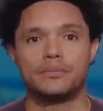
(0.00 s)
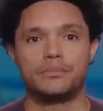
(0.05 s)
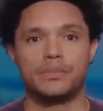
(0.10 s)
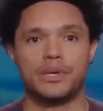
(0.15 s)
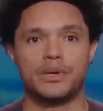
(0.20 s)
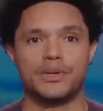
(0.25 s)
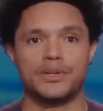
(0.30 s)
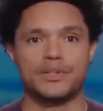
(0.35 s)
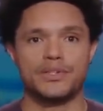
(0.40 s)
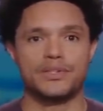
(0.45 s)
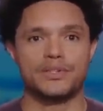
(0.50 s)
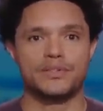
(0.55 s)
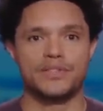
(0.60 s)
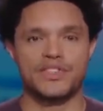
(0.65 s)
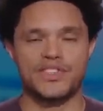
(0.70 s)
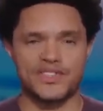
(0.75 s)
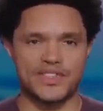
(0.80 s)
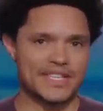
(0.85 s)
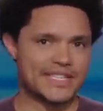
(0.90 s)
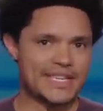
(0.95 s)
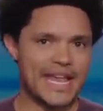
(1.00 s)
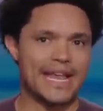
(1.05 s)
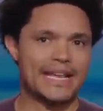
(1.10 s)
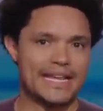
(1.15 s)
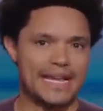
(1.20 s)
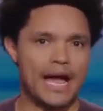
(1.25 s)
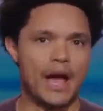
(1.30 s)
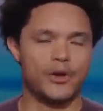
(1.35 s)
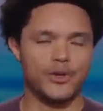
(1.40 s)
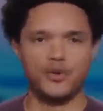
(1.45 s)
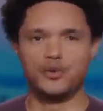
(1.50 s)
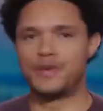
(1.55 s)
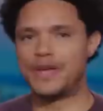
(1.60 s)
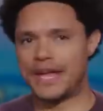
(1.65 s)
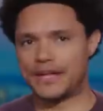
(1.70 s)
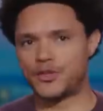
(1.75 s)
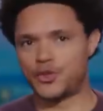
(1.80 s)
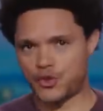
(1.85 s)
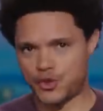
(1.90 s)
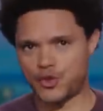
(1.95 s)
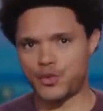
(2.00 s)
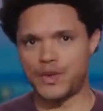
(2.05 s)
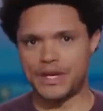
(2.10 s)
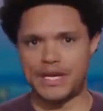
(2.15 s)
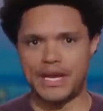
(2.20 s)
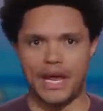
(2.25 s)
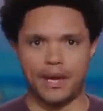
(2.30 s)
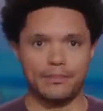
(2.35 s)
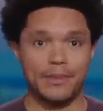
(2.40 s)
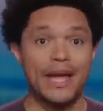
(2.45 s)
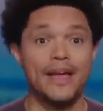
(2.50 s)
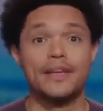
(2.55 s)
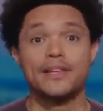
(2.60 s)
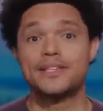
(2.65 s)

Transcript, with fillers: because this is exactly how you get to Squid Game.